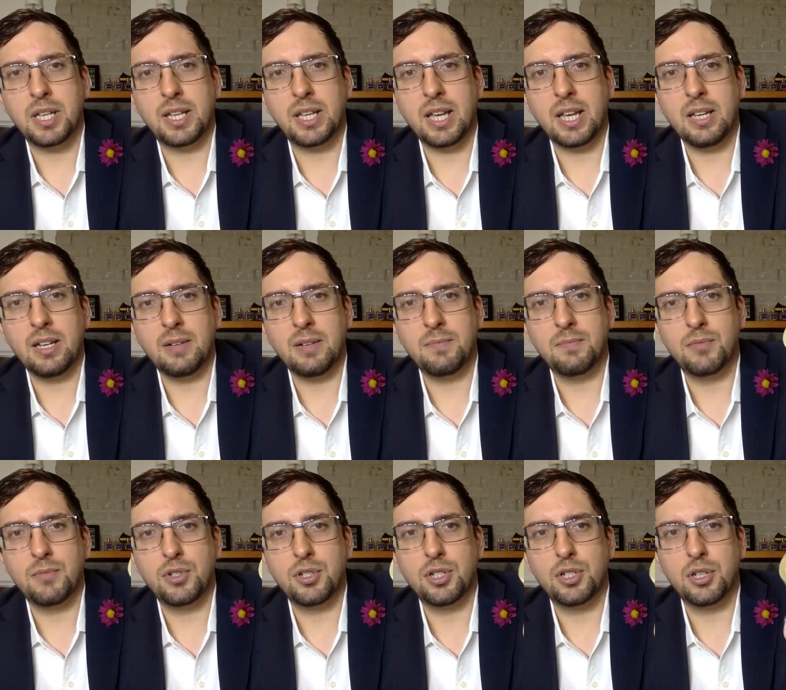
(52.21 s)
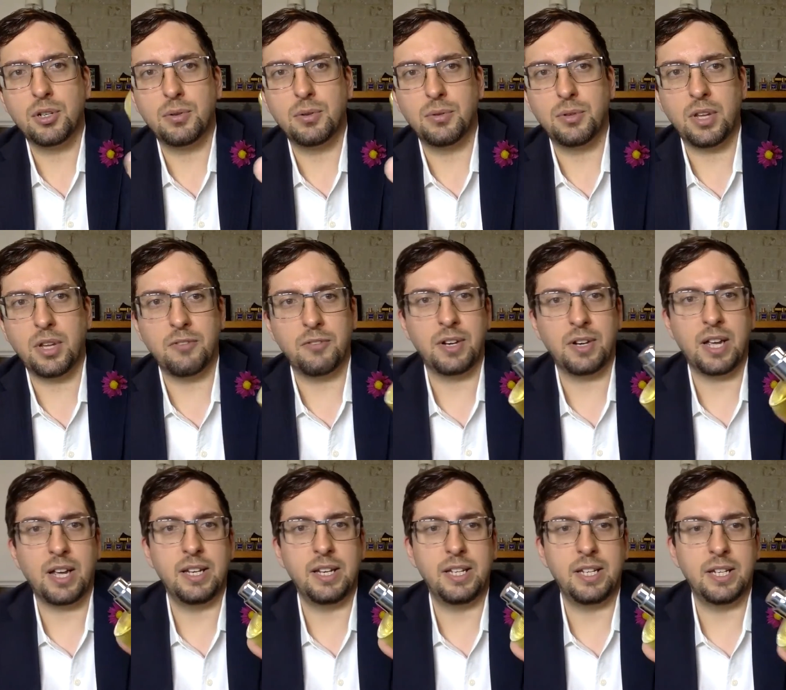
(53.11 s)
can, so you have an
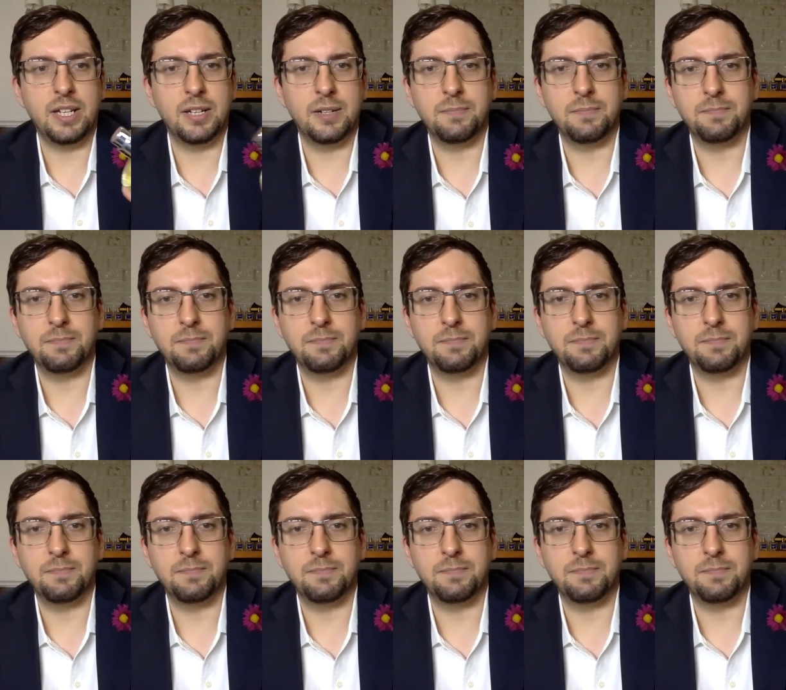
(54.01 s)
idea